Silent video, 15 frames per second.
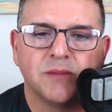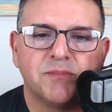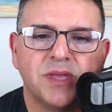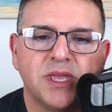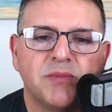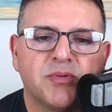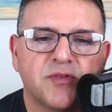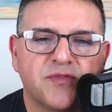
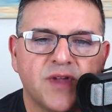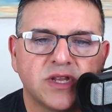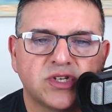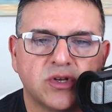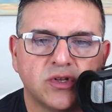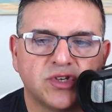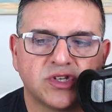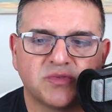Being
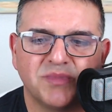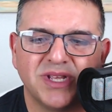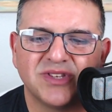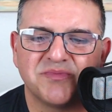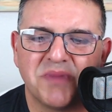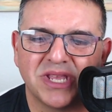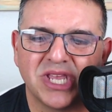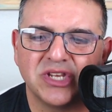professional just
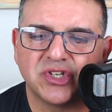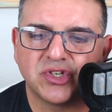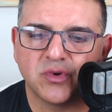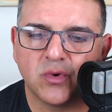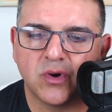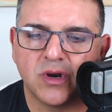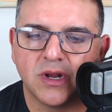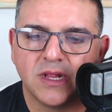means making sure,